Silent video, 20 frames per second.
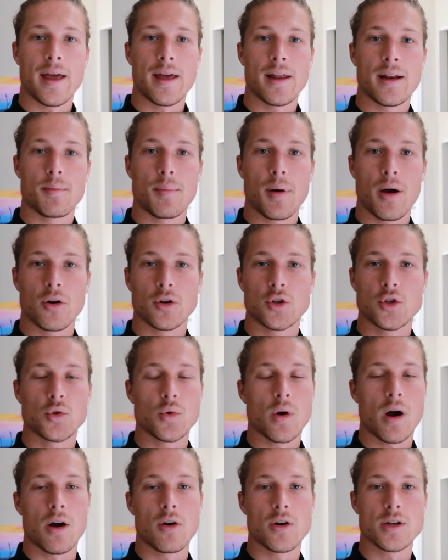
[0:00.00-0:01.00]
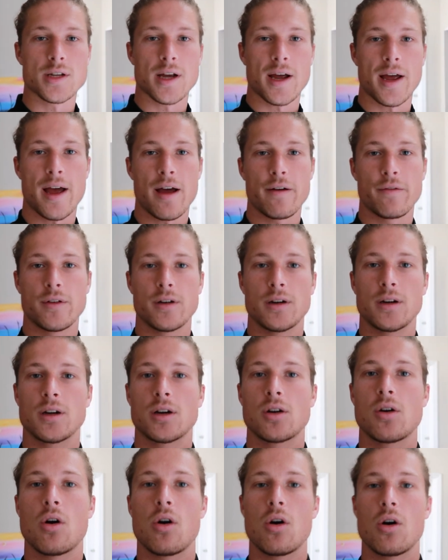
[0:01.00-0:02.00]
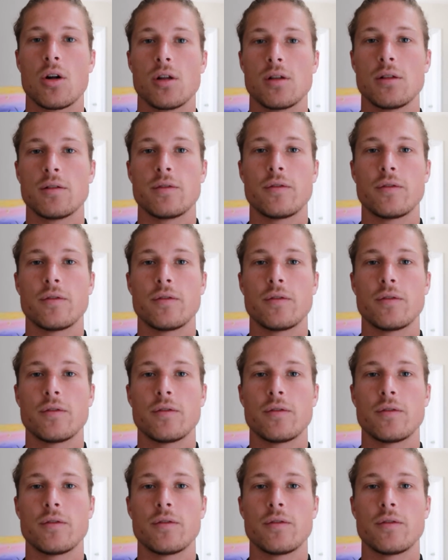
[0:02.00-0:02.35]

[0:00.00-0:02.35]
in about two hours i have a call